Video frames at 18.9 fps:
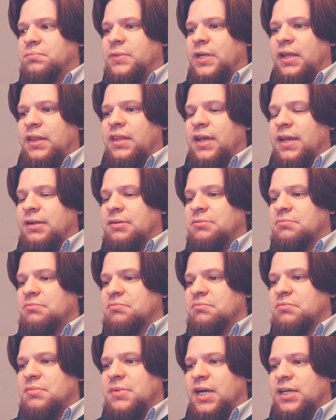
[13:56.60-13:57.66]
and then
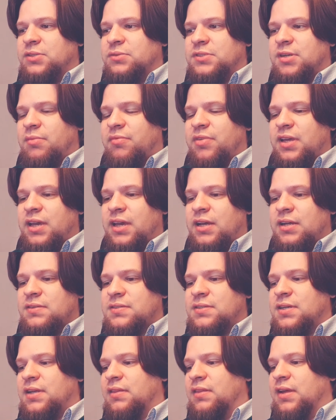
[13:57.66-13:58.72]
I do something
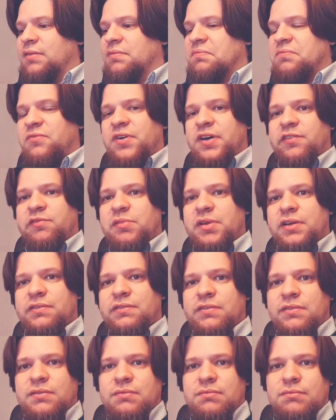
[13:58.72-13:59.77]
else, and then five
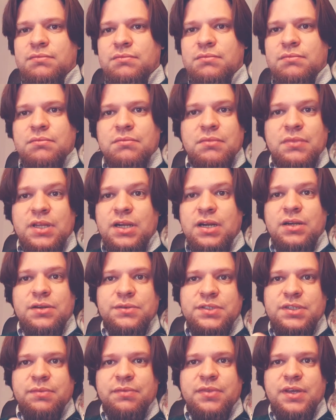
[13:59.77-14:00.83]
minutes, and then I do
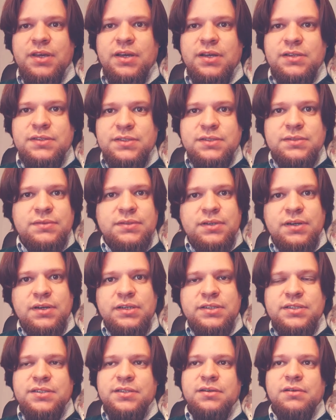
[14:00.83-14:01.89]
something else, you know,
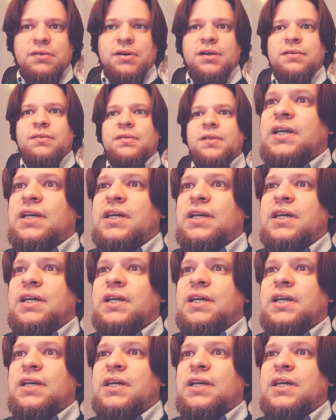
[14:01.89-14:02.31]
etc.